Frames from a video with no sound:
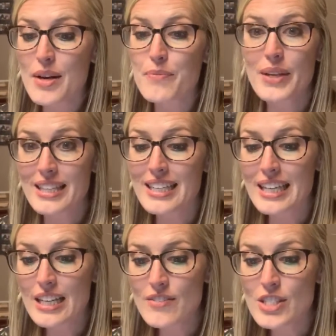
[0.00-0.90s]
But the
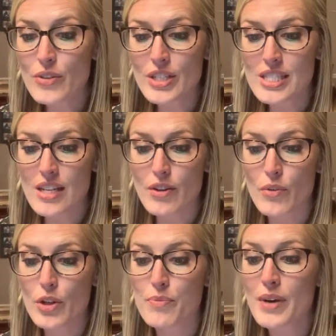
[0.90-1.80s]
gifts you receive are
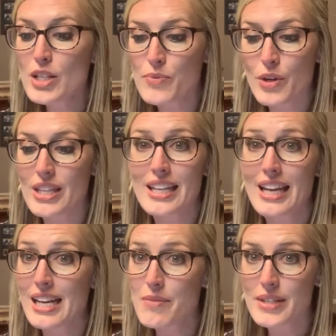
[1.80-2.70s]
worth much more than
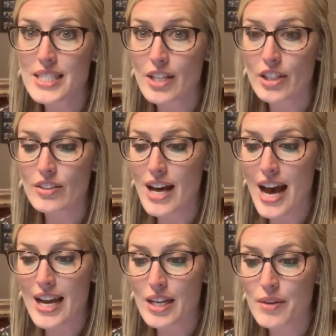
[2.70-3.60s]
any material
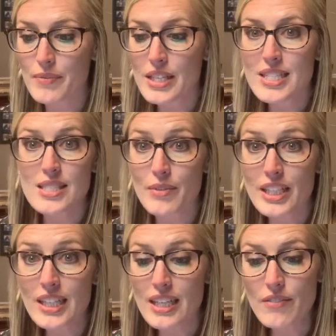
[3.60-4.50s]
item someone
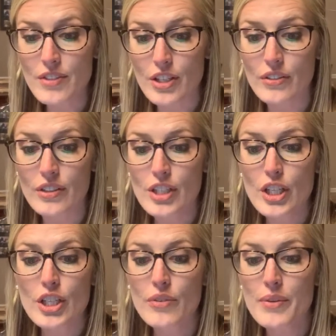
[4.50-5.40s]
could give you.
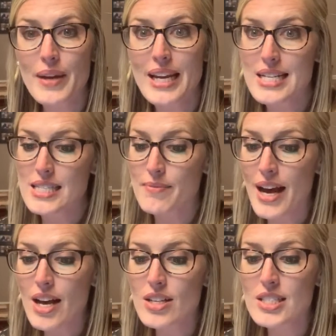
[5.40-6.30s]
You're repaid in
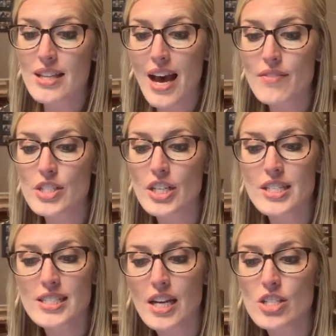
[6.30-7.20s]
smiles, laughter,
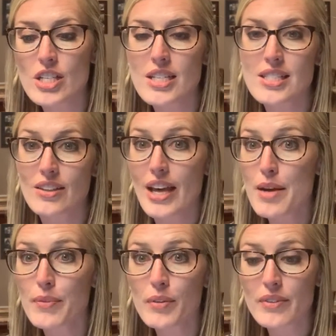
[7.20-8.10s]
discussions, a
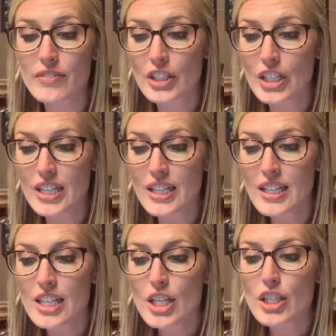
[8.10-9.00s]
light bulb of learning.
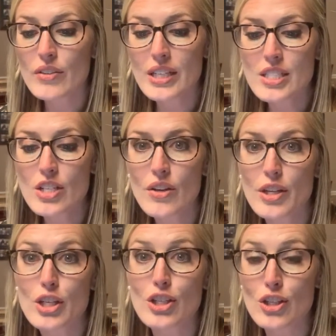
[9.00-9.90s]
You get to know
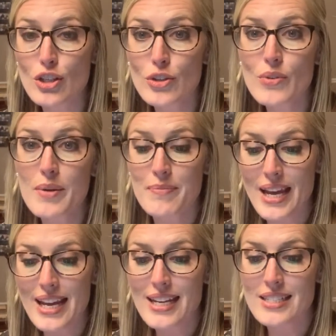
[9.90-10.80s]
that you
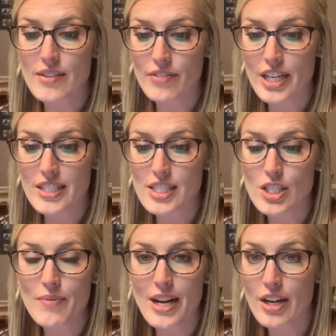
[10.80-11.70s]
made a difference,
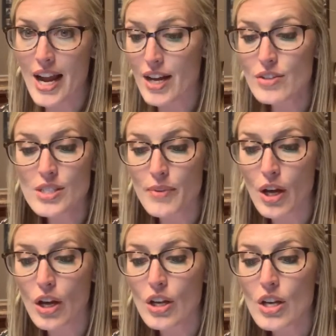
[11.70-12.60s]
no matter how
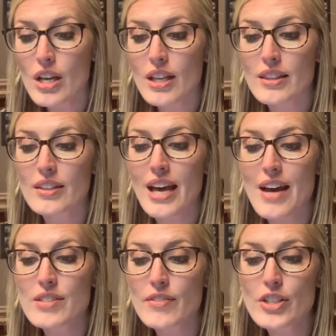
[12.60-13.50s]
small, the
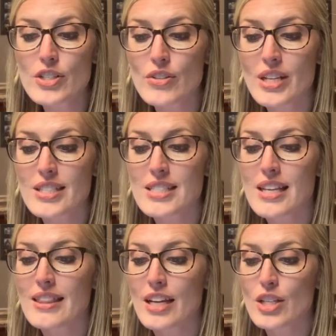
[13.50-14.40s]
lives of your students
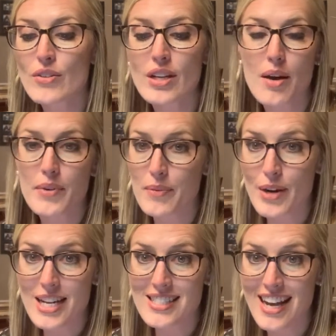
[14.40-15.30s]
that you cannot put a
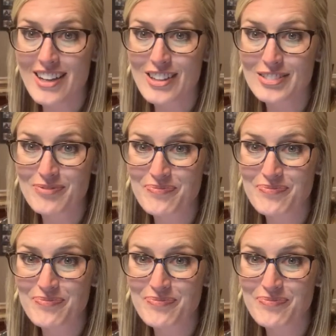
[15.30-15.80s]
price tag on.